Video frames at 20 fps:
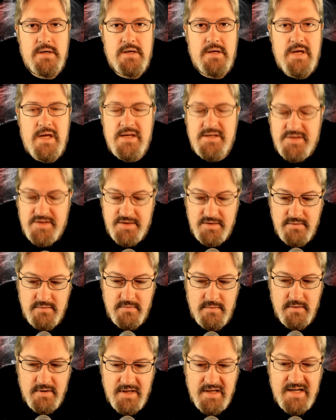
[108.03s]
is
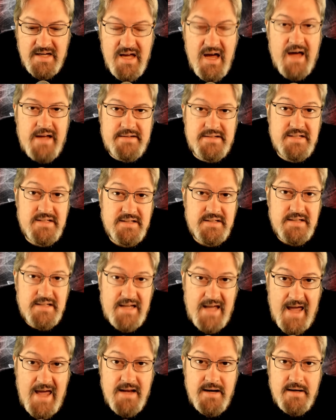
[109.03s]
to gut
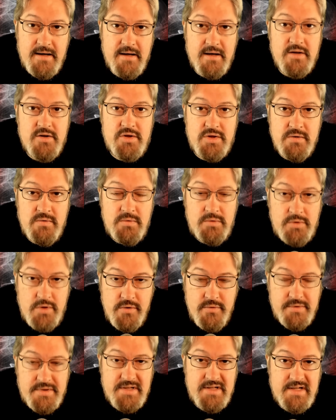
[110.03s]
Canada, to
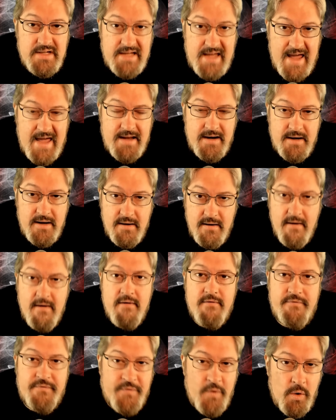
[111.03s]
loot Canada
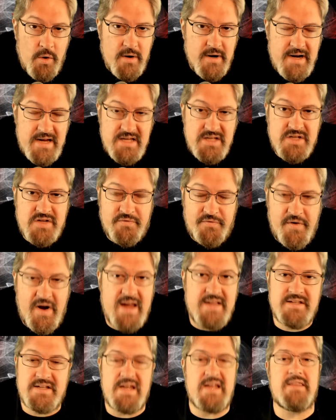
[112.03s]
for his
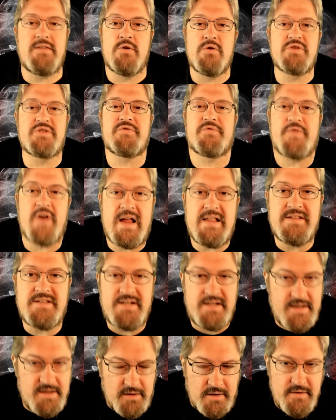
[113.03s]
friends. And those friends
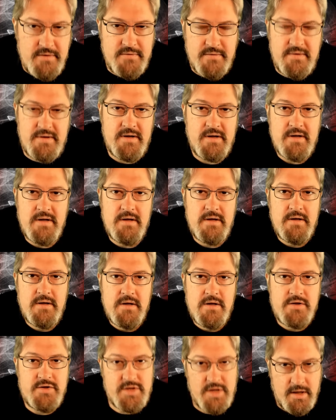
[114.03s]
include
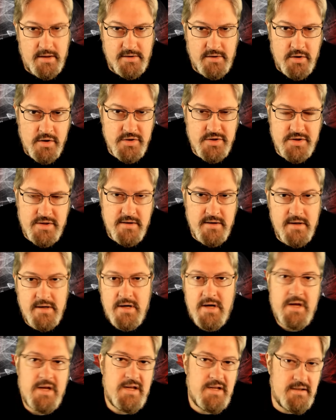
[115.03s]
Jared Kushner,
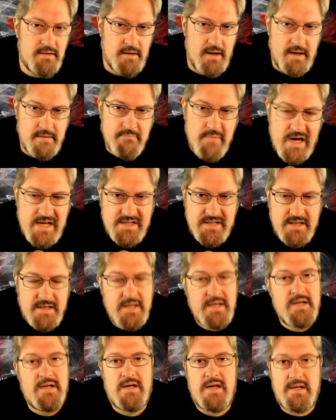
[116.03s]
Elon Musk,
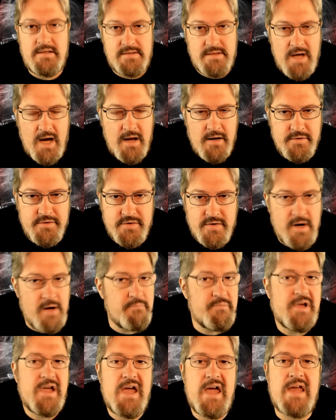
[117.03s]
and Donald
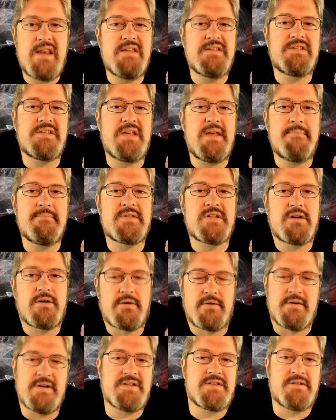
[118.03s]
Trump, and it seems
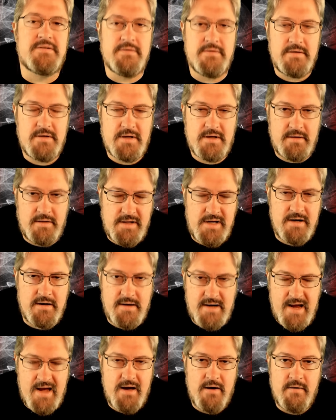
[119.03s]
crystal clear
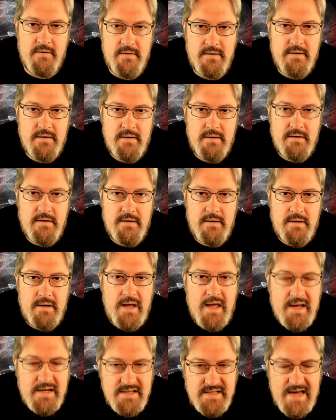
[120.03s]
now
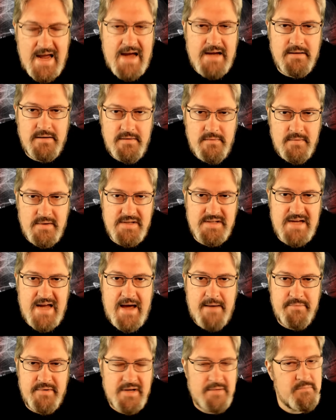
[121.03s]
exactly what is
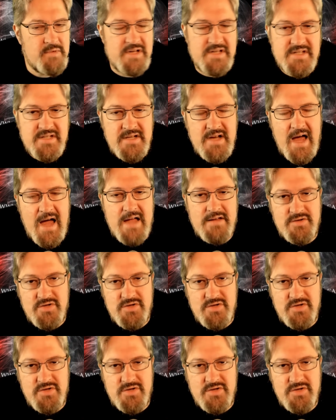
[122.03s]
happening. But it's not